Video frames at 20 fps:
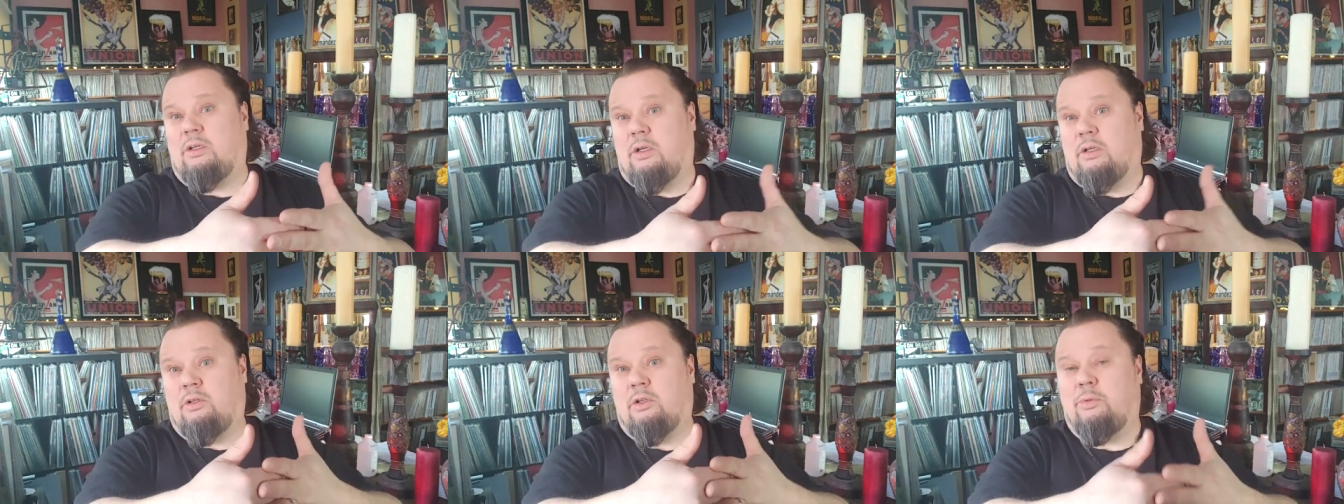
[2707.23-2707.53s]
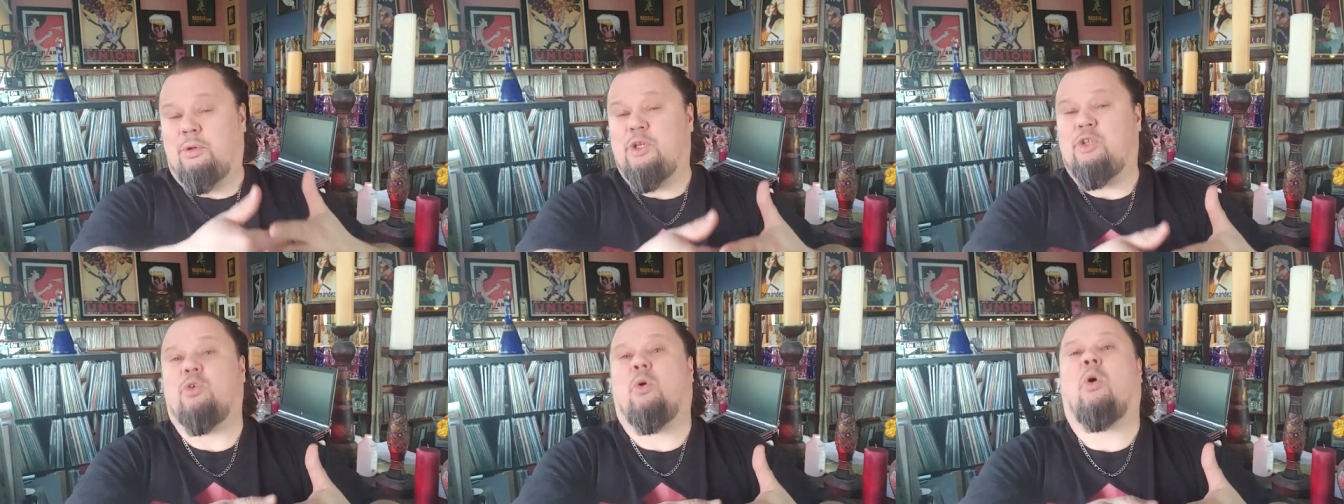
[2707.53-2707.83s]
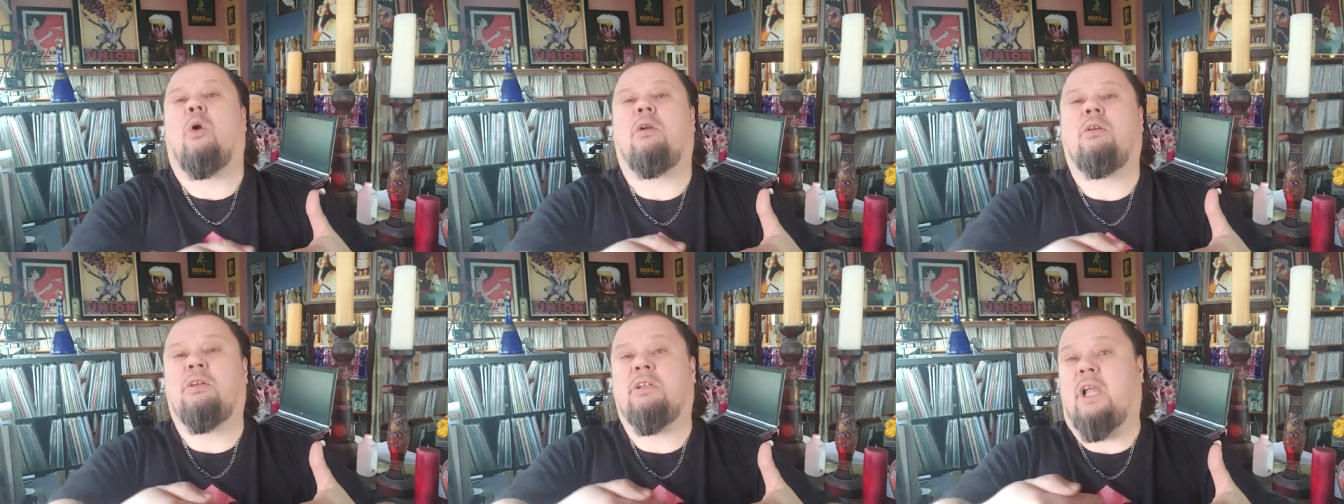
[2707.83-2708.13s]
Louis
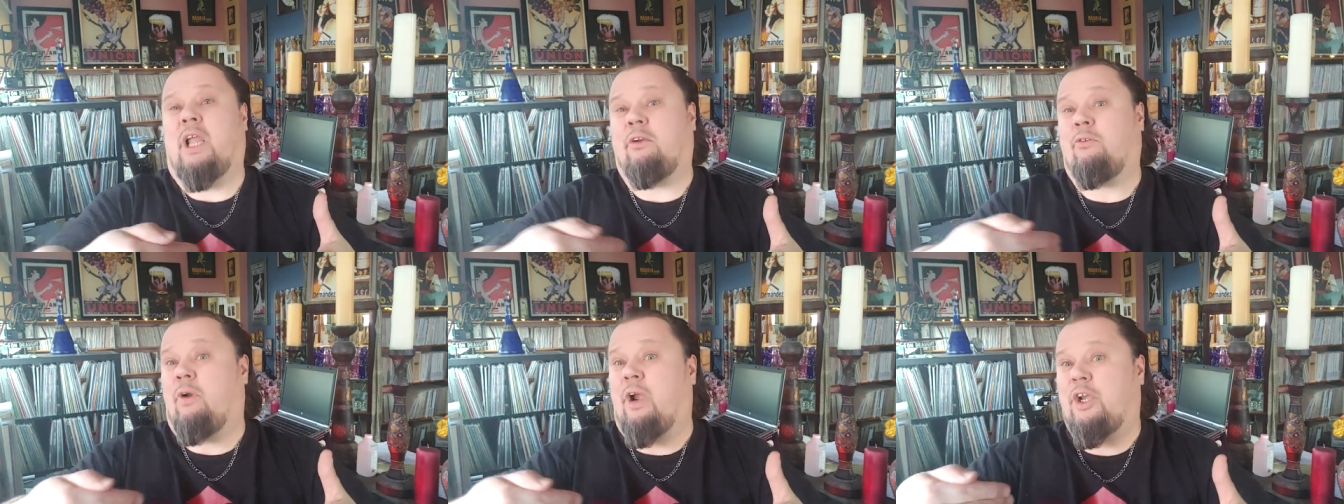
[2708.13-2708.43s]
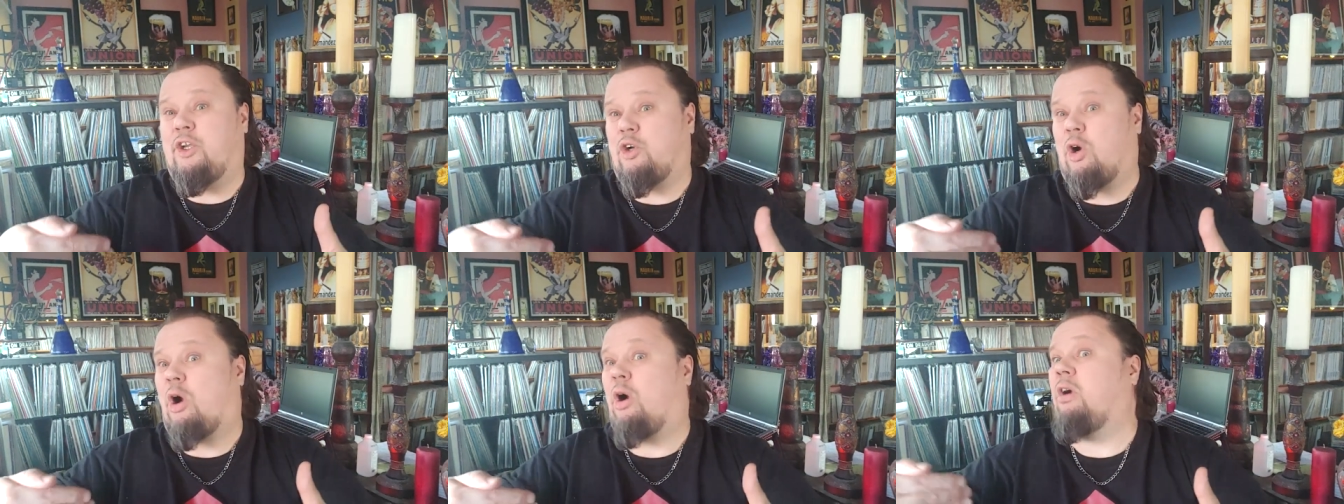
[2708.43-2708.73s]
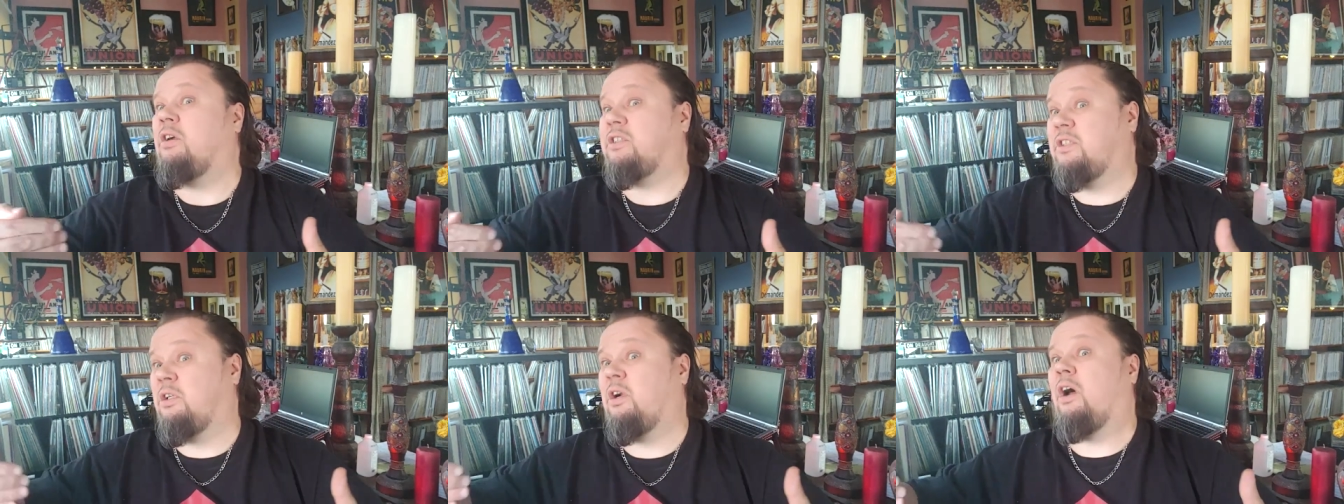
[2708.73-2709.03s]
Jordan and Ray
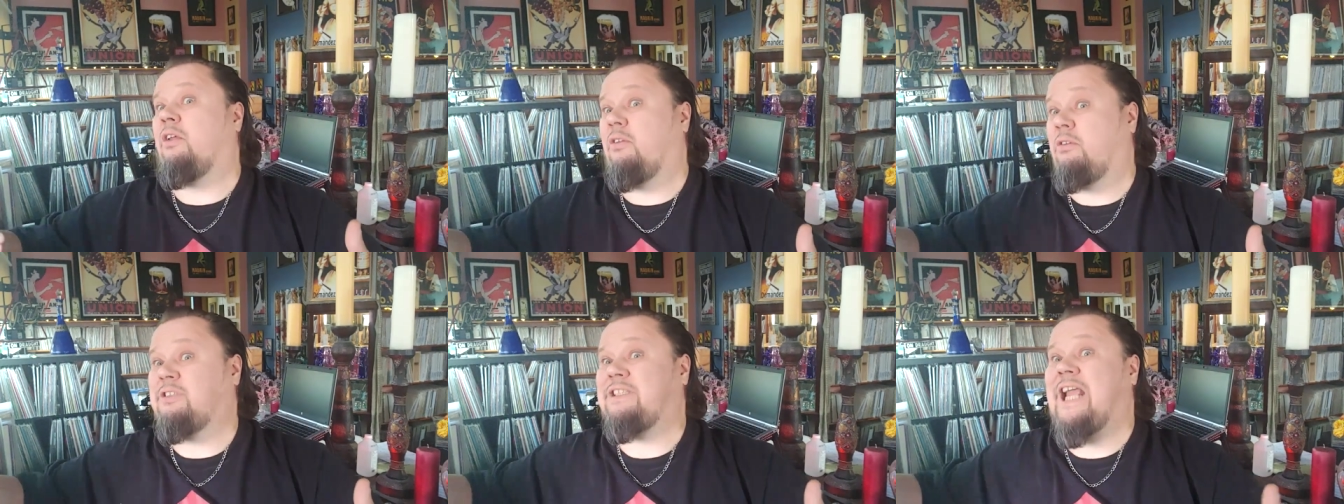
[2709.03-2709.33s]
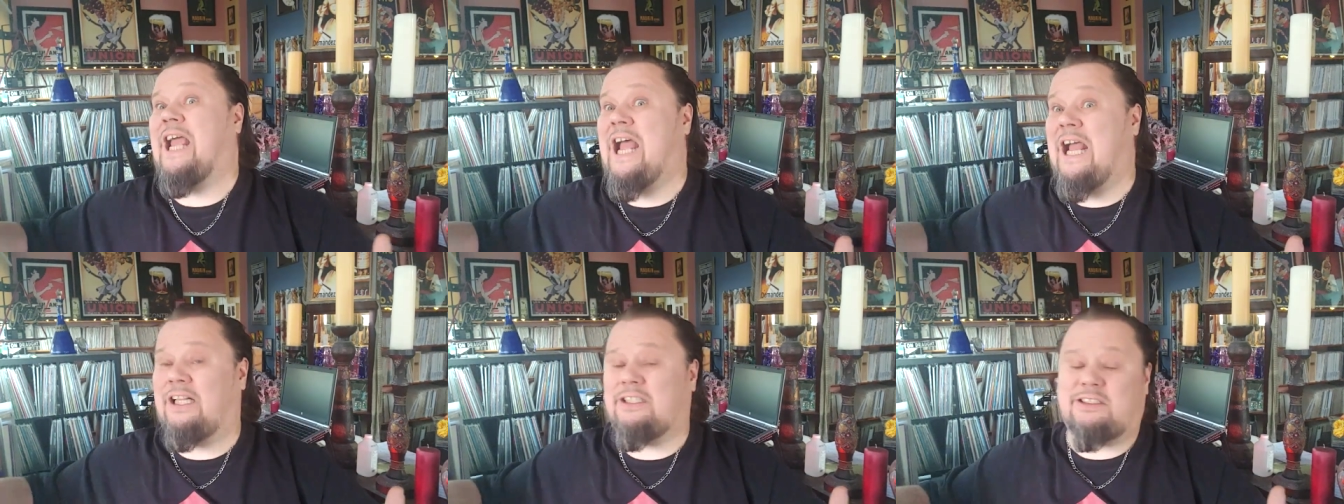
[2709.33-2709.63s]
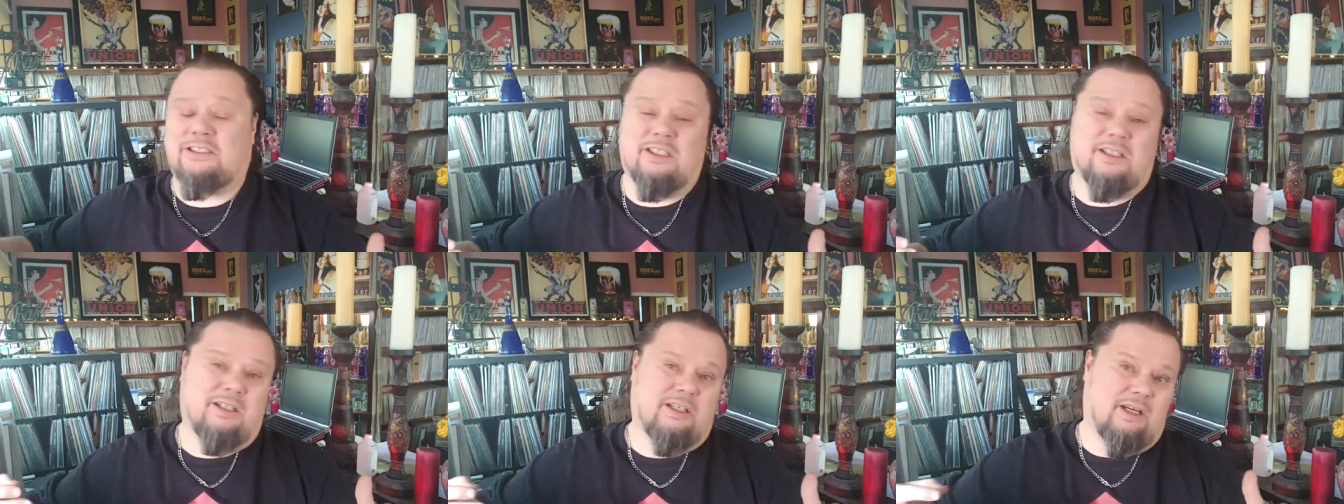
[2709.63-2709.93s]
Charles and all those
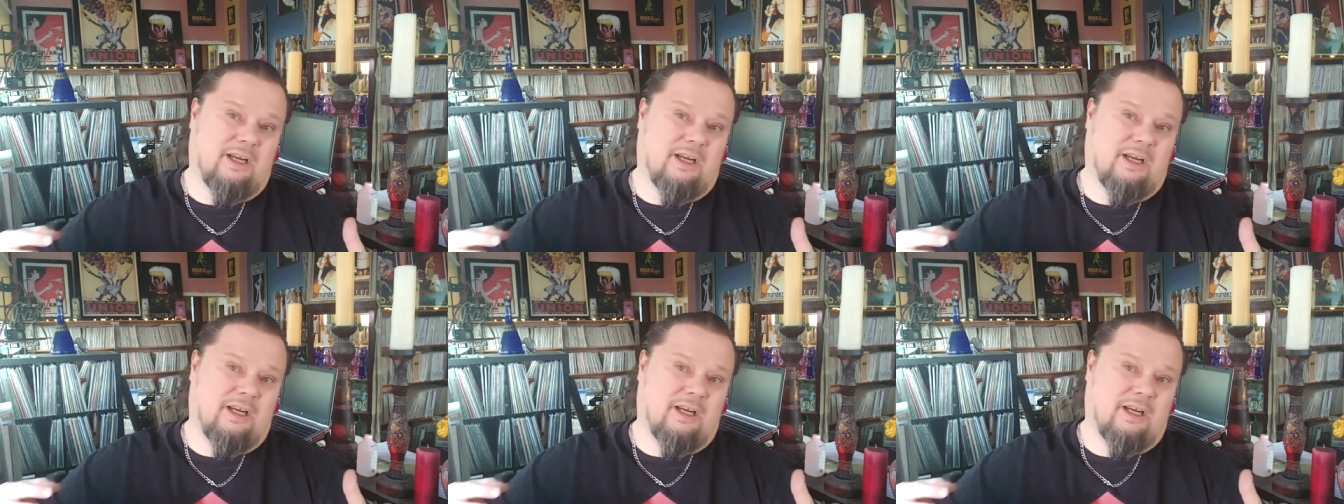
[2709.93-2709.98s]
cats.